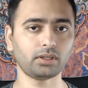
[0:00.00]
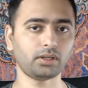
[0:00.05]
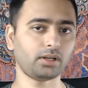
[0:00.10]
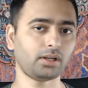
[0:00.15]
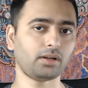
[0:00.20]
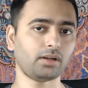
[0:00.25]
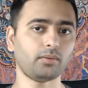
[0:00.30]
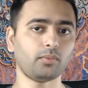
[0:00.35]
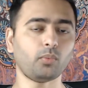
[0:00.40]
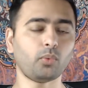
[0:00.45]

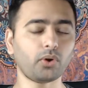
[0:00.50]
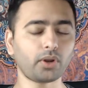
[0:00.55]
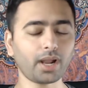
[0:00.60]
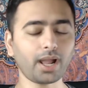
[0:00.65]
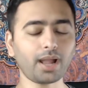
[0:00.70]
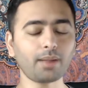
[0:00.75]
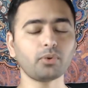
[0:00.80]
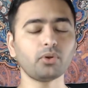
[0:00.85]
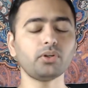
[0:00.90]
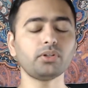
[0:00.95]
What
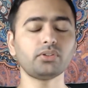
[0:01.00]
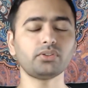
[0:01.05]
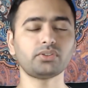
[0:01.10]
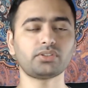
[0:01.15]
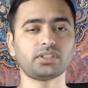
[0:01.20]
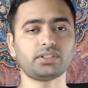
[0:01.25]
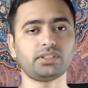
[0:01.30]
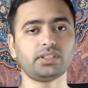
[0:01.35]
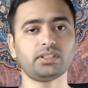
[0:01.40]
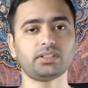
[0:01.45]
I'm going to
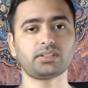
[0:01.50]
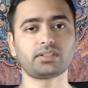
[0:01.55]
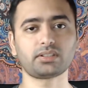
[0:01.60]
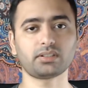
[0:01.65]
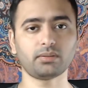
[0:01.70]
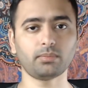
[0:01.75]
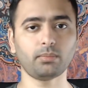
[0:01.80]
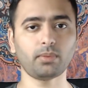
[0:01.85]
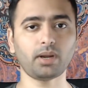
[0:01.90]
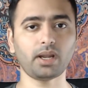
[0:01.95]
suggest
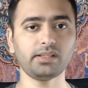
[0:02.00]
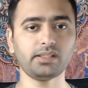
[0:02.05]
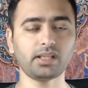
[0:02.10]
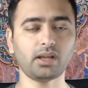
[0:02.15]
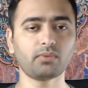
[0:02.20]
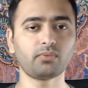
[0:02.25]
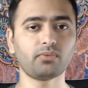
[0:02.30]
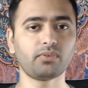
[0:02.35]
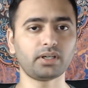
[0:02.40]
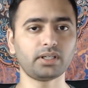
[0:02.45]
might
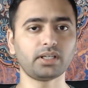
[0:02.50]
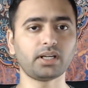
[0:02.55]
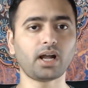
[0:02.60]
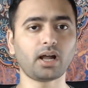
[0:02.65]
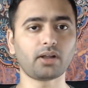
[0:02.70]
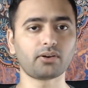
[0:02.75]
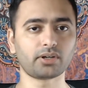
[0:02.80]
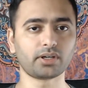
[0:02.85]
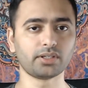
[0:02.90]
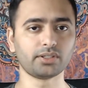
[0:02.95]
sound very
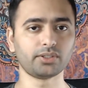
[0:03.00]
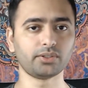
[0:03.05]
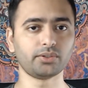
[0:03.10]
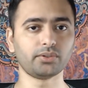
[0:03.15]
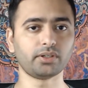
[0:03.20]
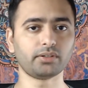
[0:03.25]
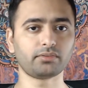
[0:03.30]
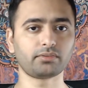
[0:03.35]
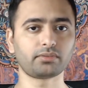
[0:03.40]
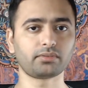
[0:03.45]
counterintuitive.